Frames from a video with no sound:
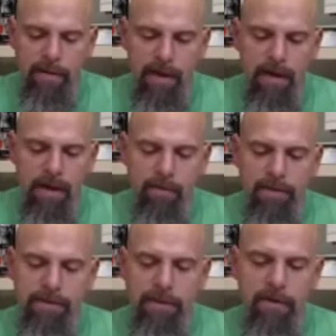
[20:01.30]
and they come with
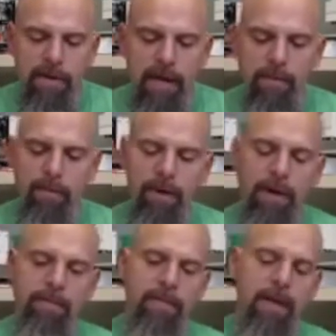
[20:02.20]
this long cable.
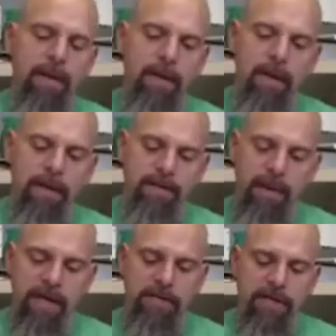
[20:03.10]
Well, it's
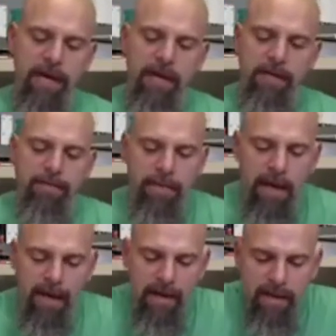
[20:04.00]
made in China,
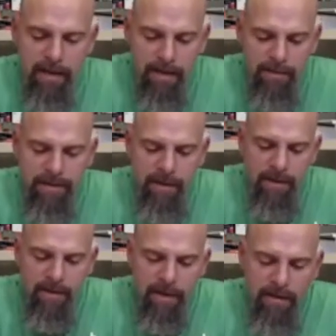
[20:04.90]
and let me tell you,
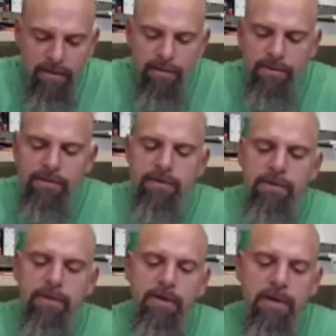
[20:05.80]
they use
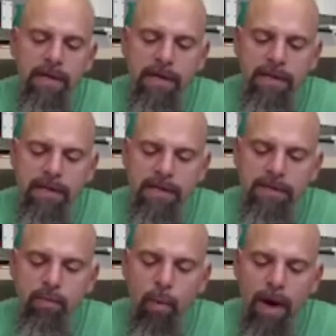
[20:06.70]
uh, this
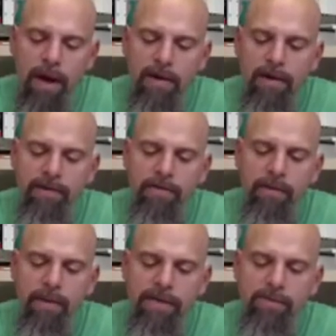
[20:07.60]
wire isn't the
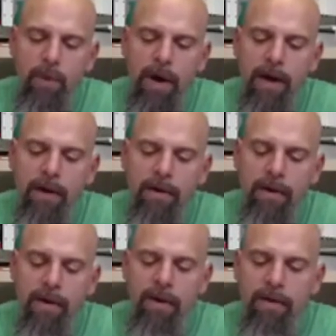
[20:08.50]
best wire
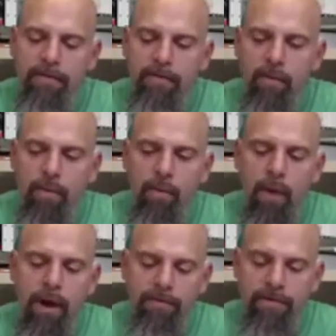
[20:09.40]
for
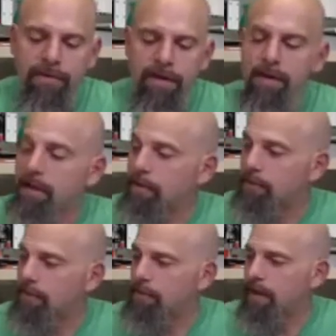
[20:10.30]
wire fatigue. Now,
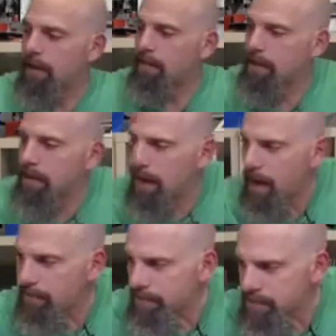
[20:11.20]
there's not going to be a lot
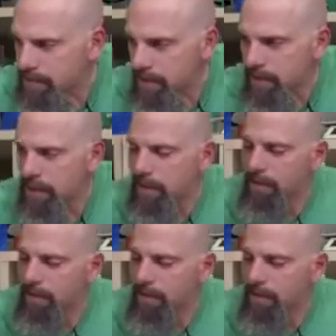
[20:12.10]
of fatigue